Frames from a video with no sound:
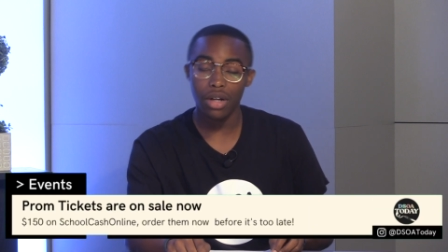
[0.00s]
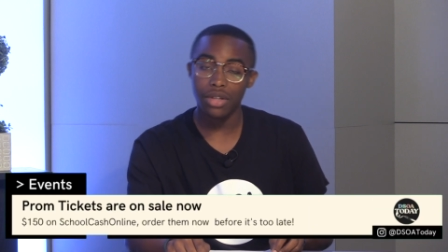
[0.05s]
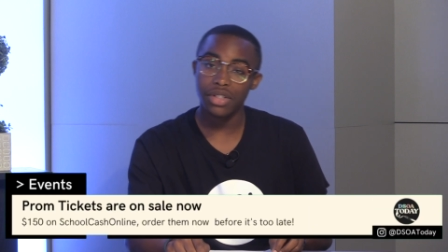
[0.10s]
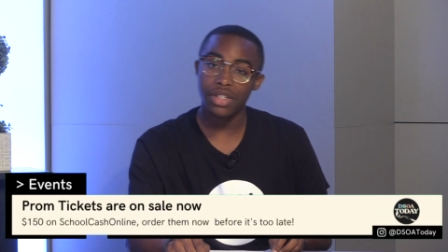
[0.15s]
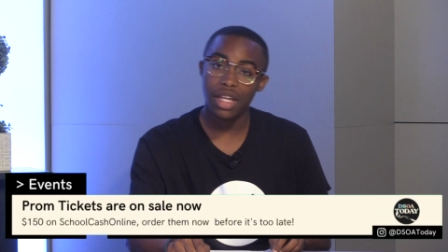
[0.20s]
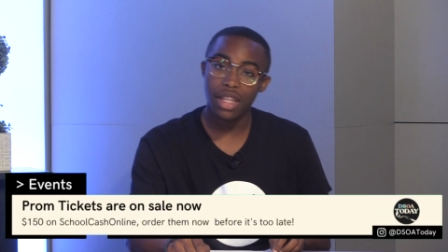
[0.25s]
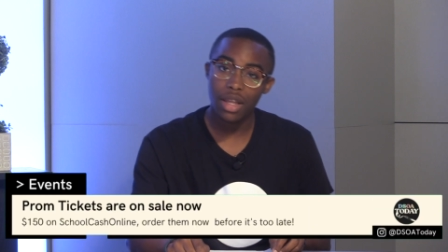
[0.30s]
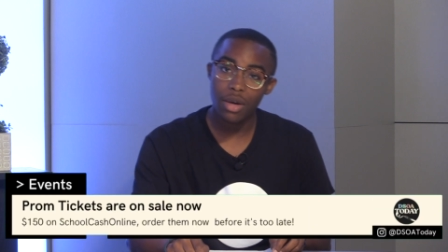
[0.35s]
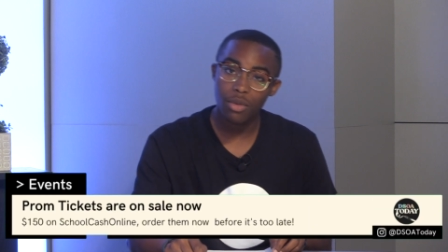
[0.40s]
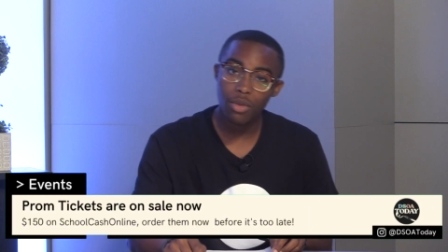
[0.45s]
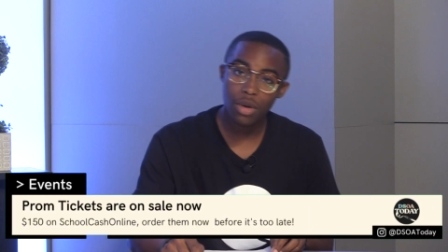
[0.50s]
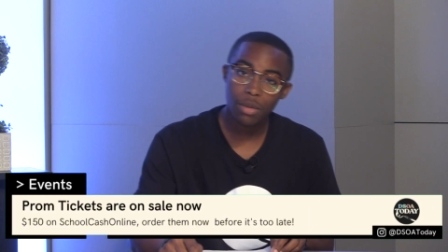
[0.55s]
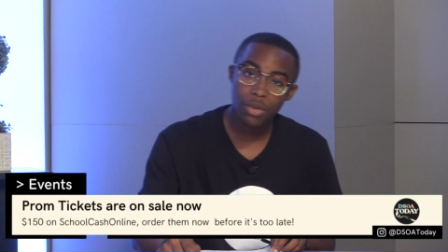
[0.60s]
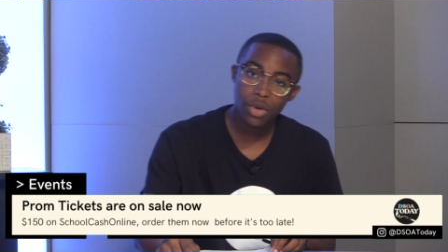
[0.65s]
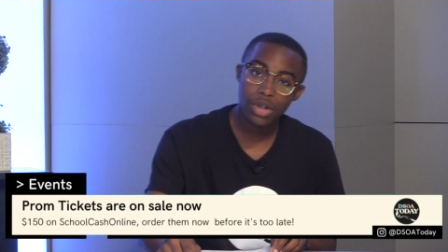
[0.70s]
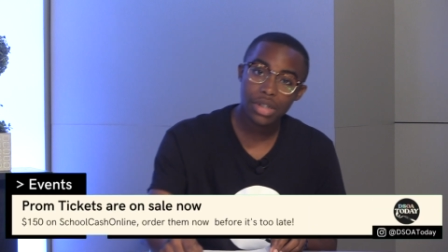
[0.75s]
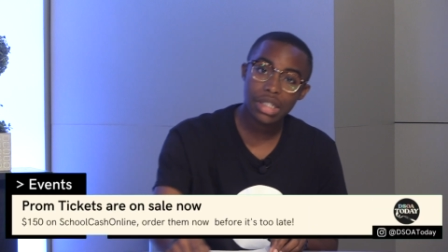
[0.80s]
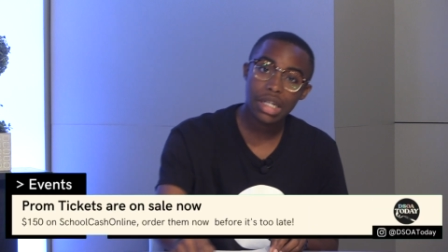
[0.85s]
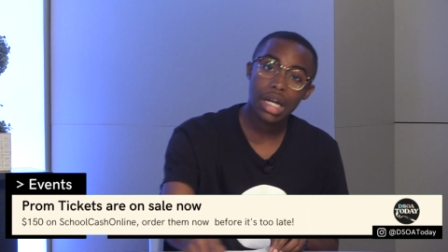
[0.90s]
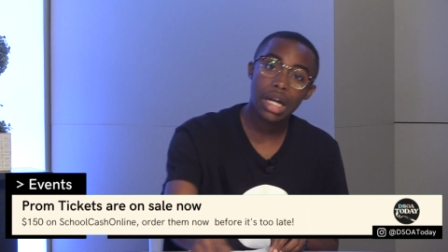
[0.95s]
I'll say that one
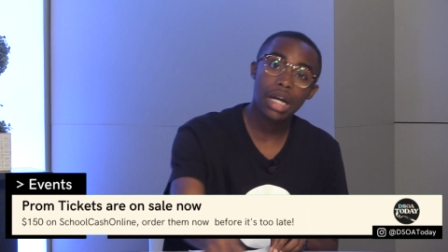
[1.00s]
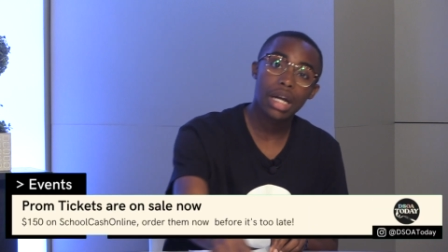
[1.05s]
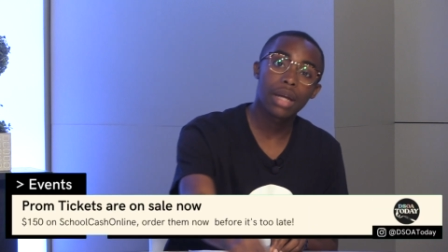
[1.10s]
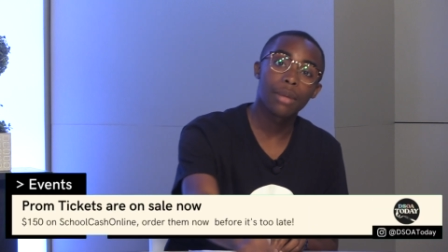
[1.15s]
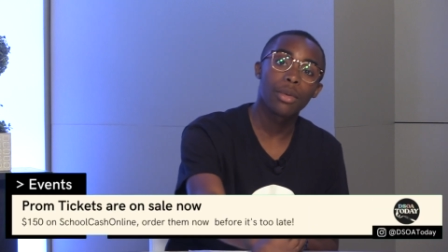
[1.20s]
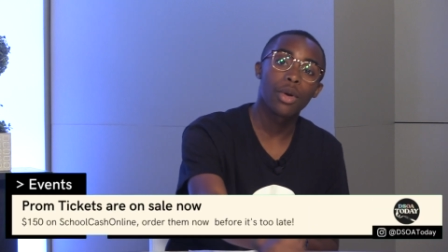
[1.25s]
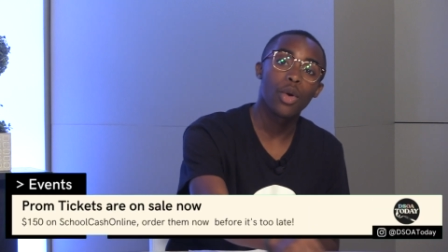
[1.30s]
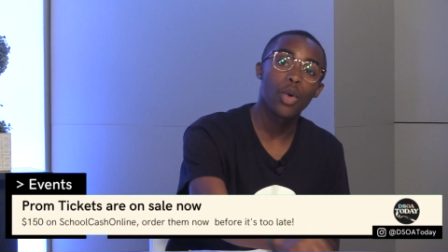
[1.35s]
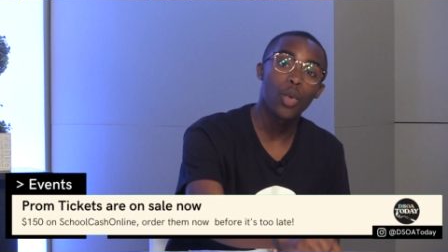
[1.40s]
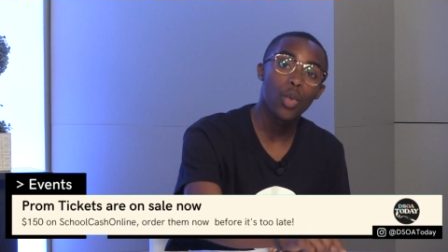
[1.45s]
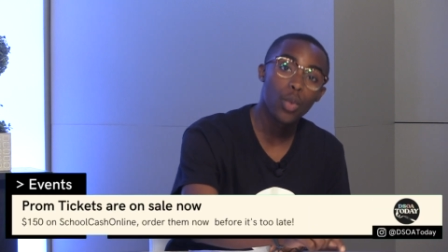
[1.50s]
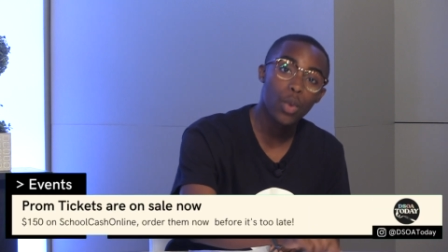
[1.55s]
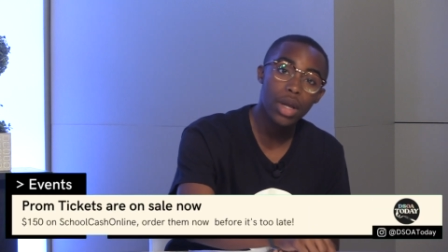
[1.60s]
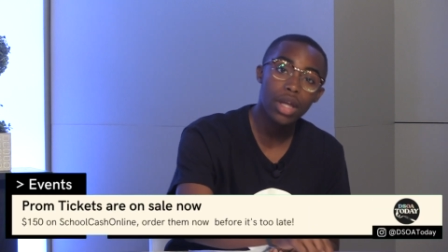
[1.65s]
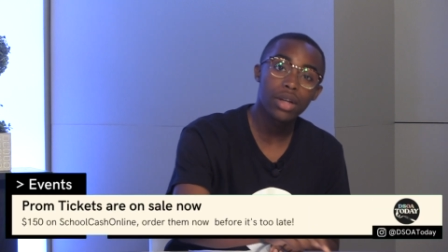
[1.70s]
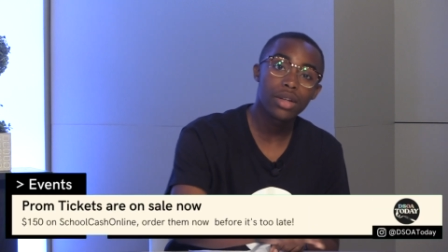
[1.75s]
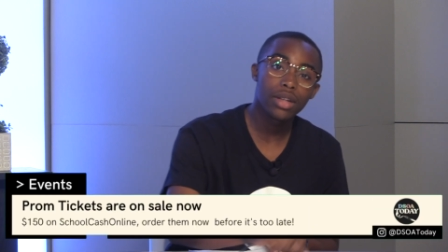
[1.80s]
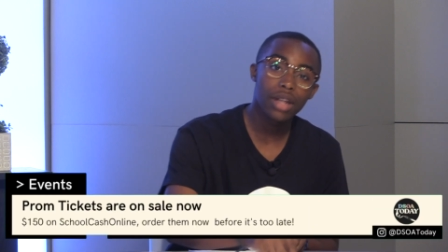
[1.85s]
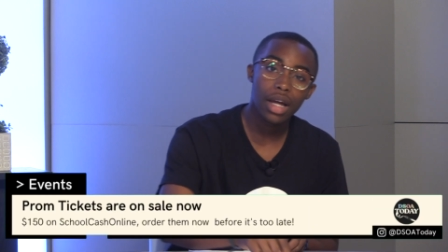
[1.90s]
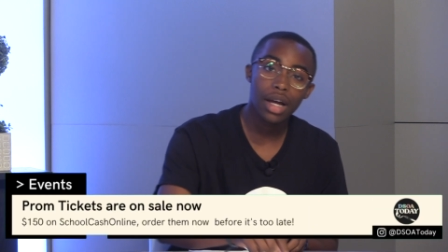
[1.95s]
more time
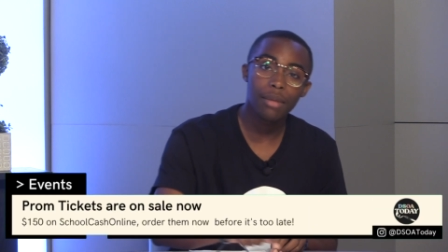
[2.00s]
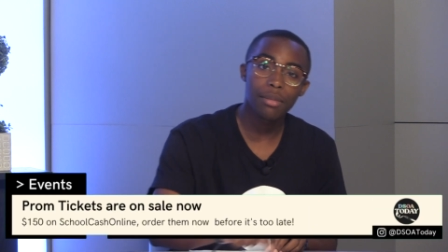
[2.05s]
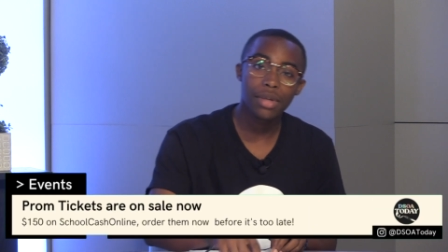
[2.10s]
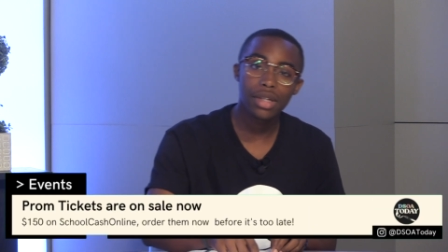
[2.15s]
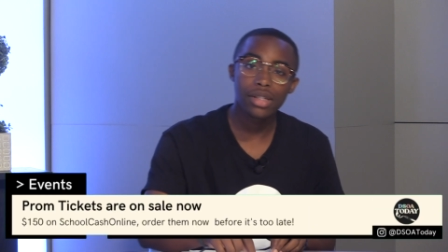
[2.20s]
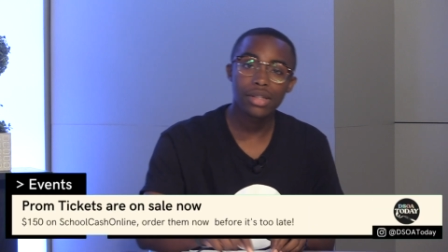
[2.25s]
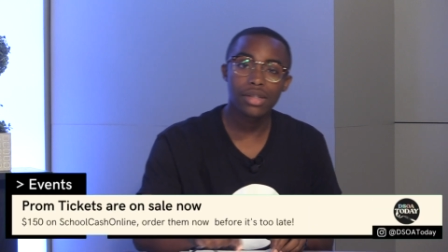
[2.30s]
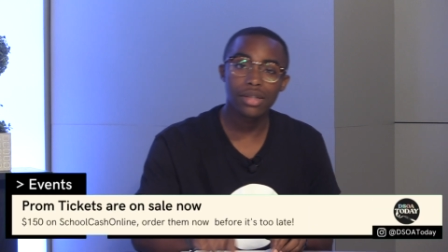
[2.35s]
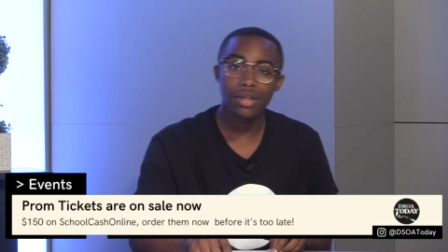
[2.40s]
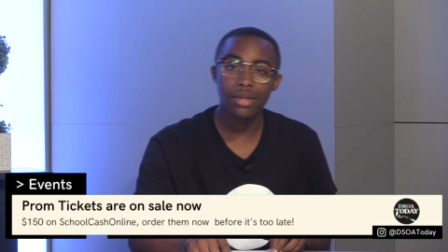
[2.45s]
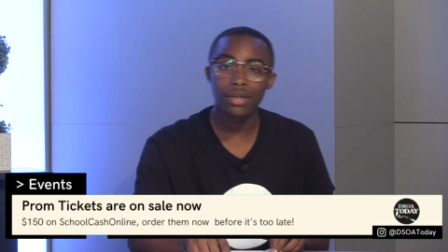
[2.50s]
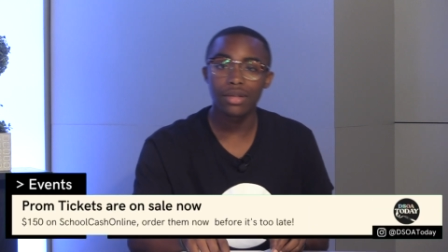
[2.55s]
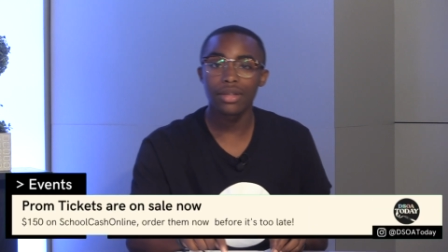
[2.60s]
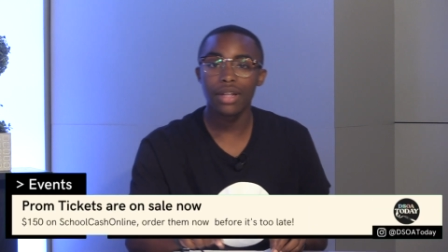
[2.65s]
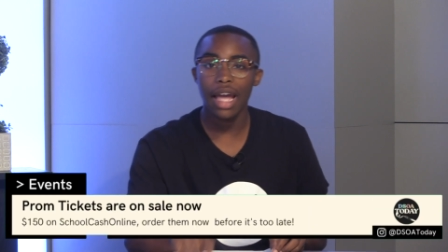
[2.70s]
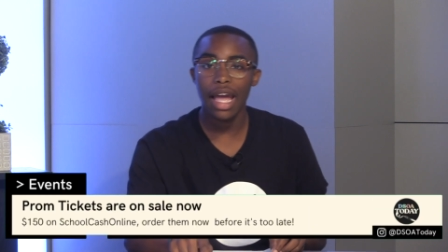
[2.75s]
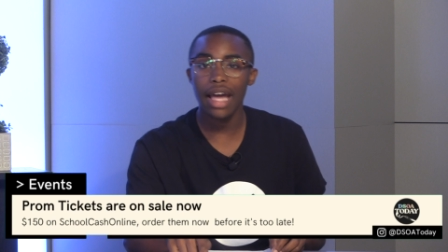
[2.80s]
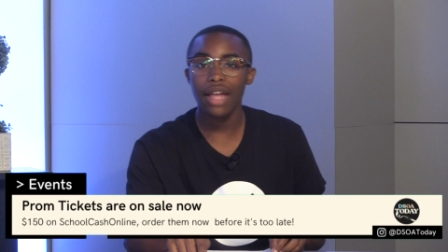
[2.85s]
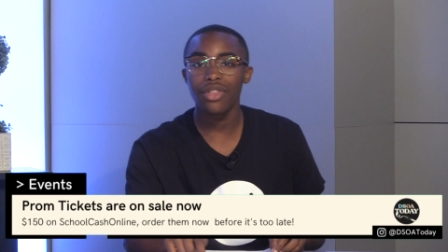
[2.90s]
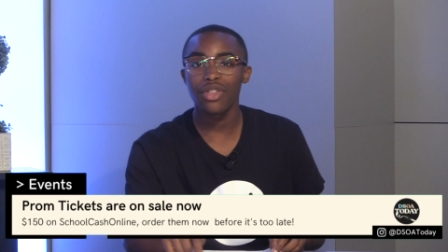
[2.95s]
will not be sold
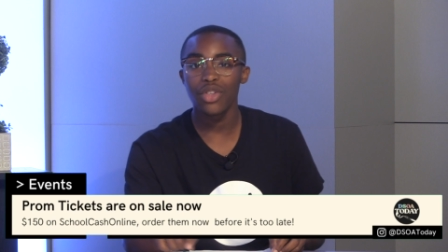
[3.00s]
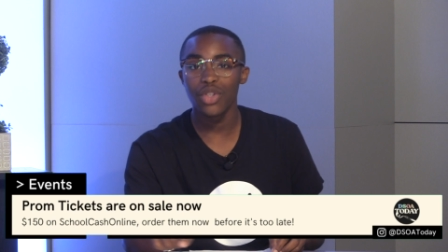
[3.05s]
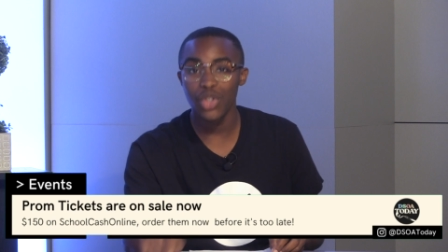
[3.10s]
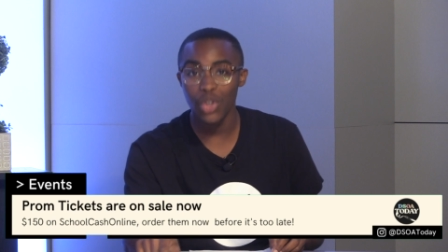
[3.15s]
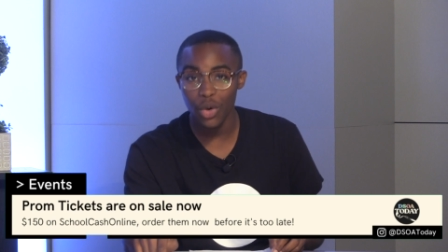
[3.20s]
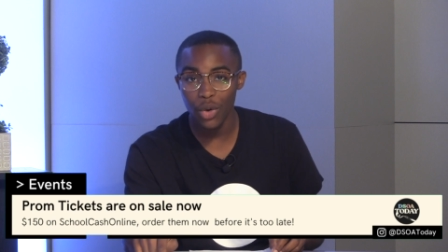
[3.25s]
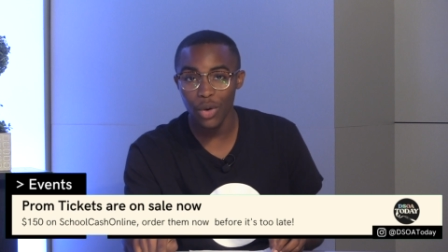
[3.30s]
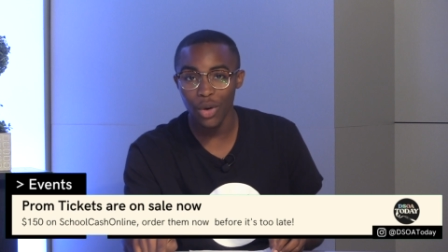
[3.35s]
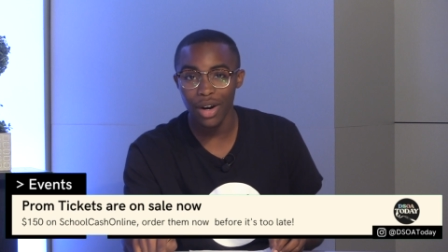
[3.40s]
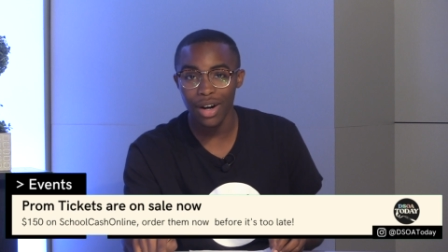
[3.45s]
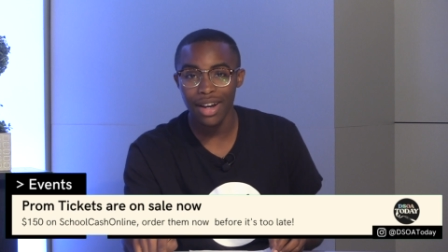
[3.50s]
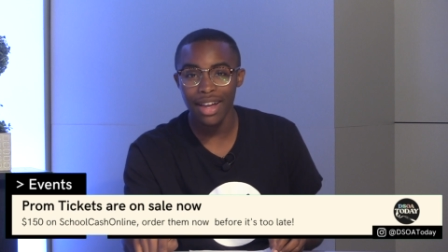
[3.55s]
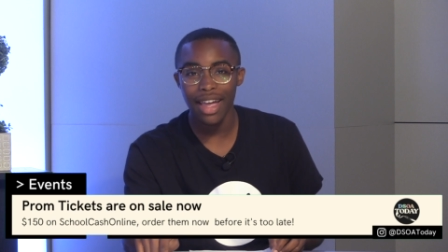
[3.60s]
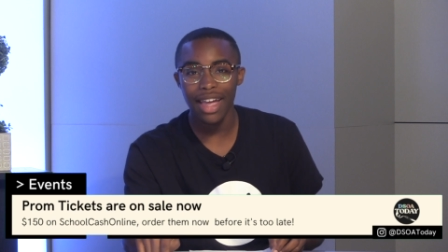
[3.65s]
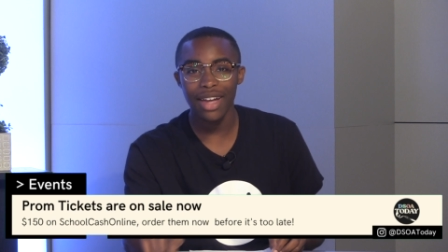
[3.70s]
at the door